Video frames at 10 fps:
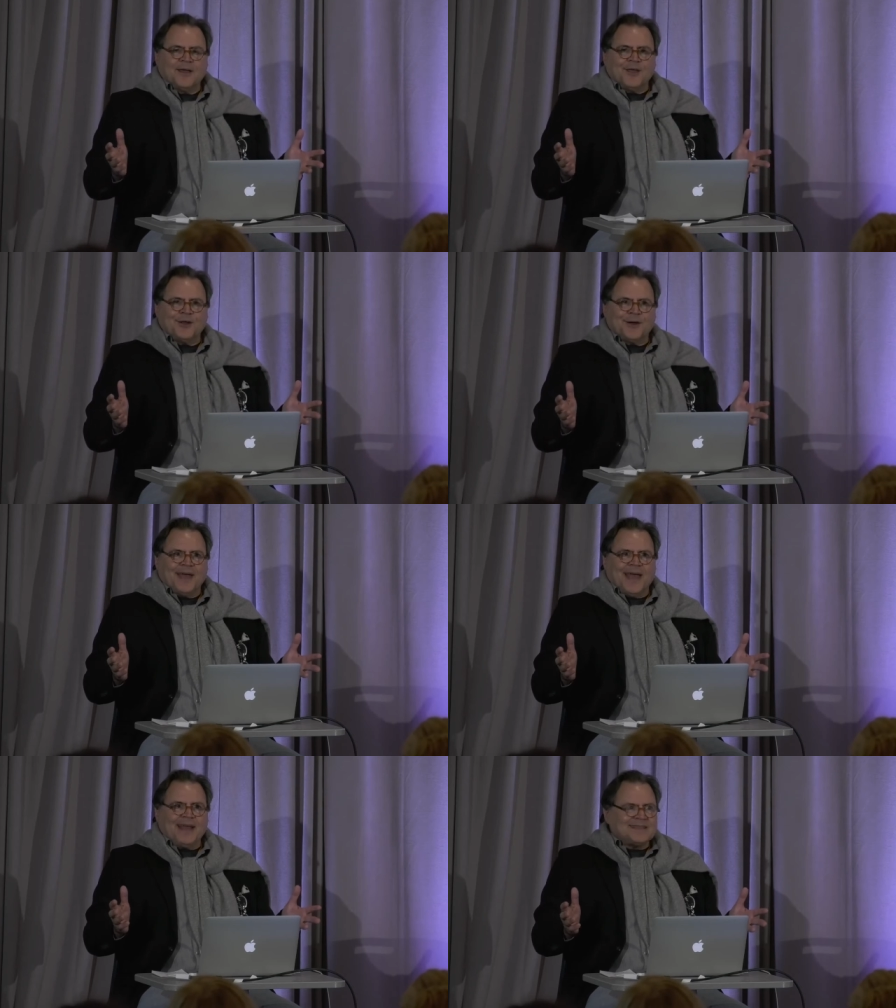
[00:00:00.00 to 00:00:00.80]
You know,
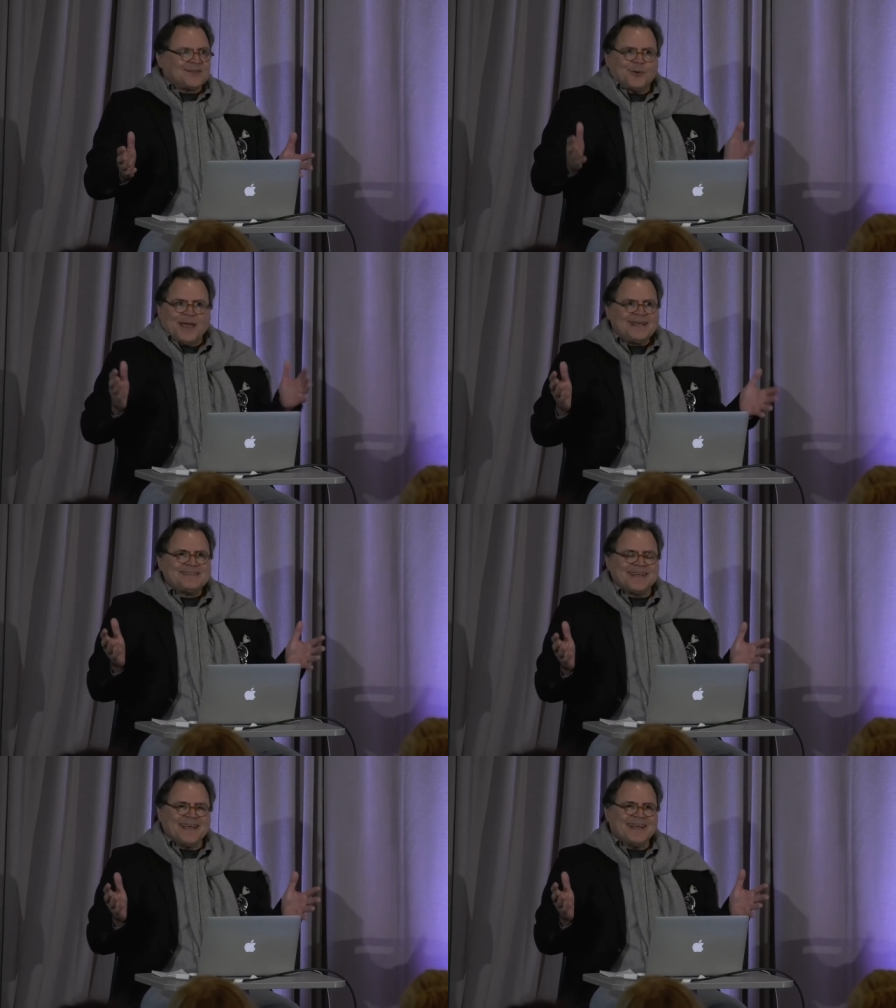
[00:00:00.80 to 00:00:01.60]
and it's
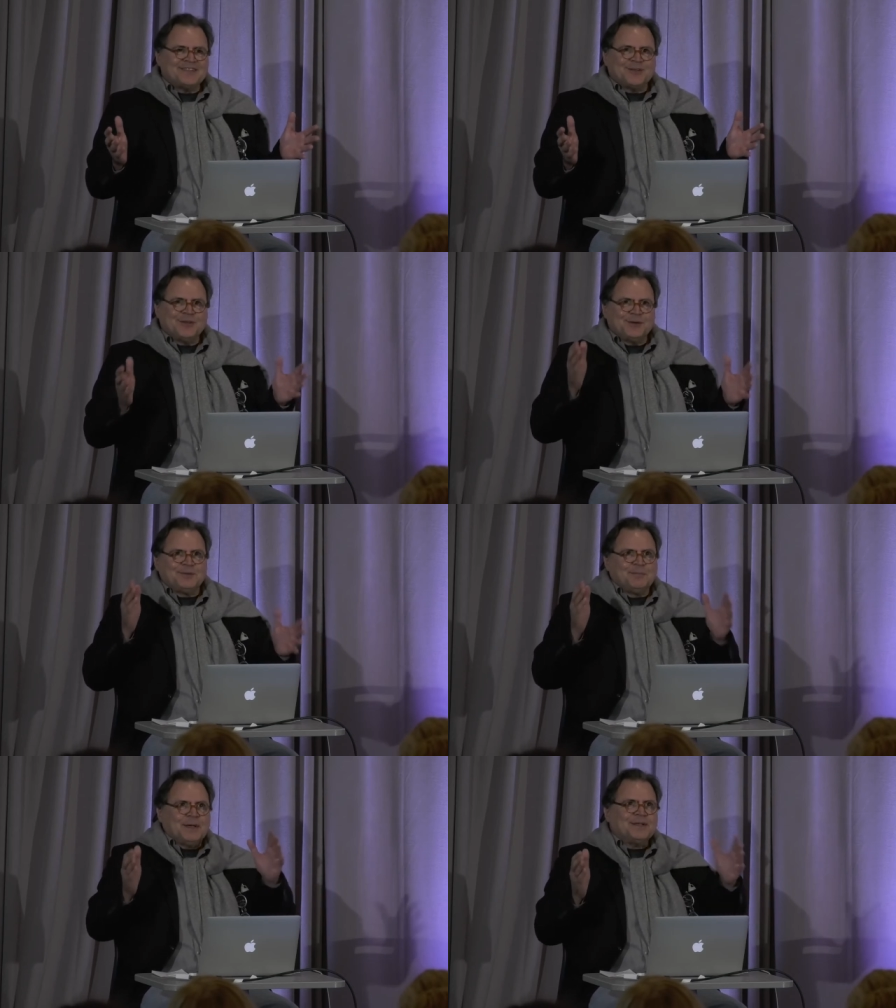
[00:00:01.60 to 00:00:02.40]
crazy. And so you're
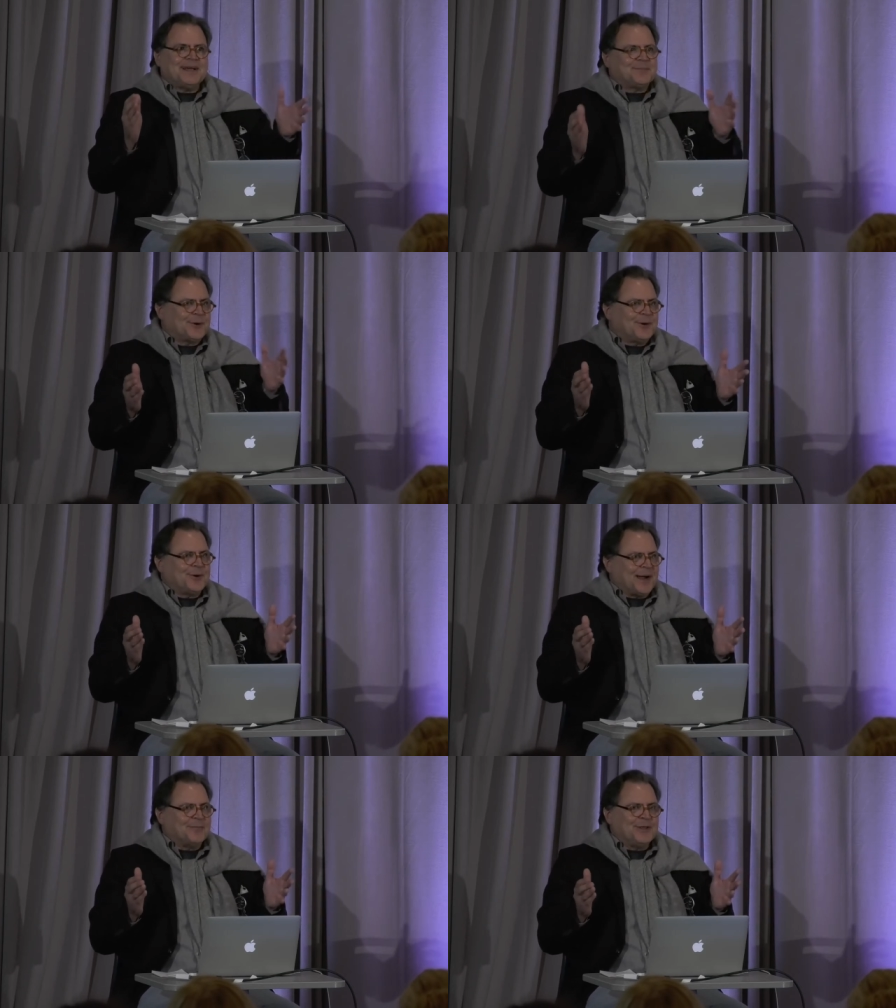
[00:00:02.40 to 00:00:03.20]
building a
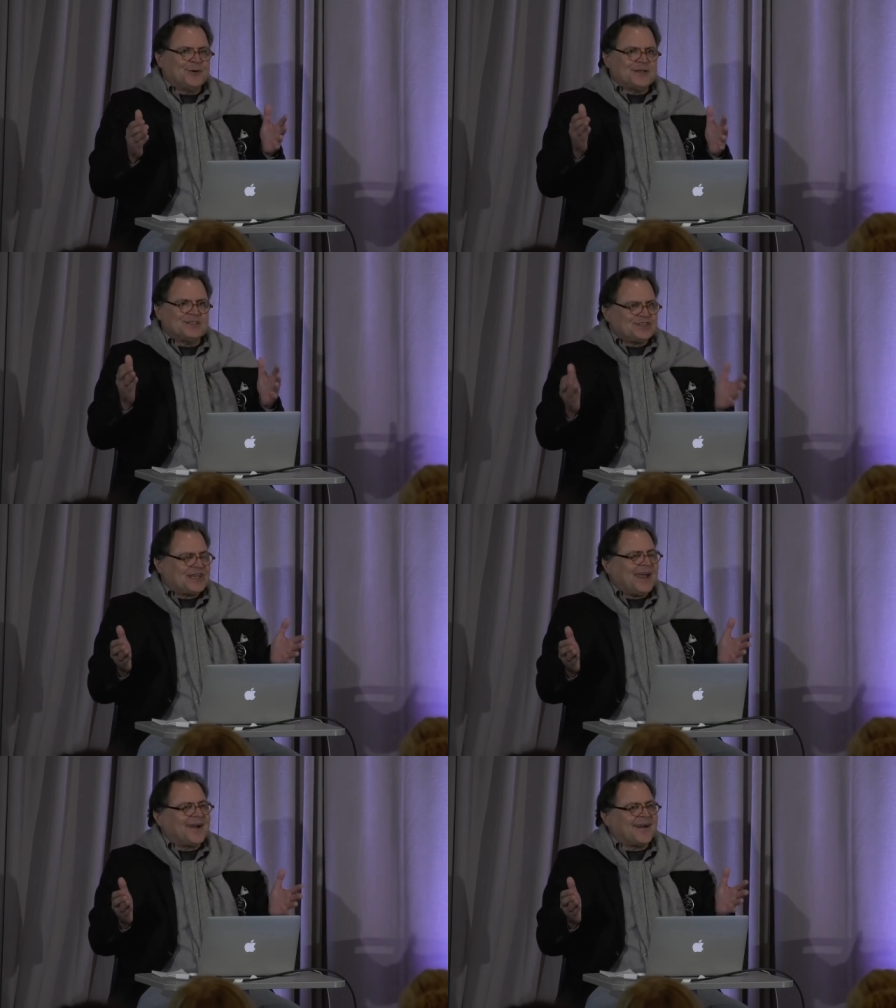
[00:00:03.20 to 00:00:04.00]
program where you can
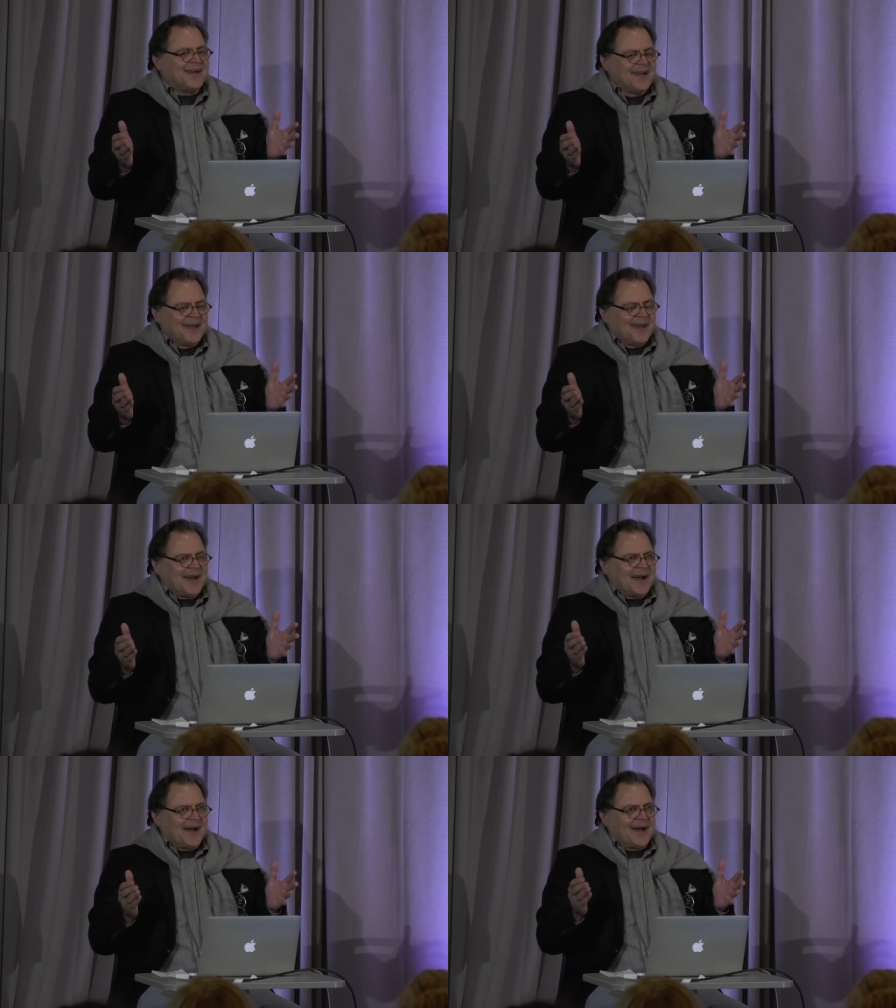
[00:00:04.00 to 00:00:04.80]
share
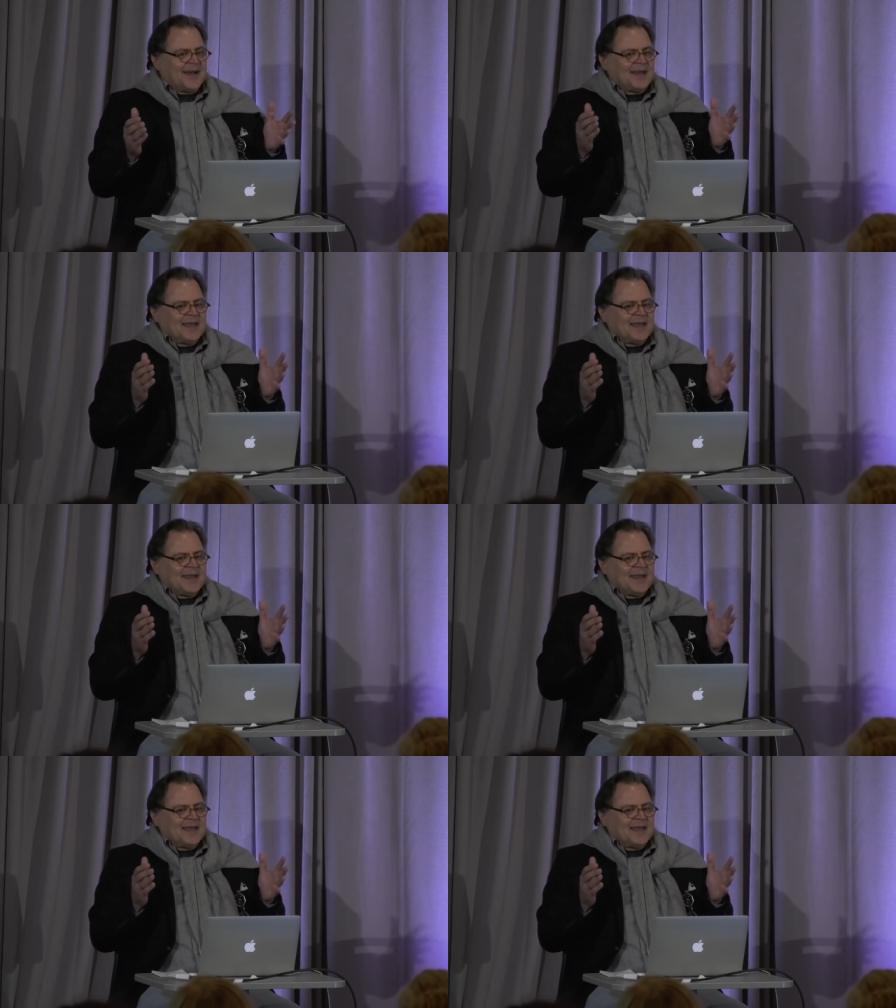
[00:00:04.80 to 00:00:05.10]
uh,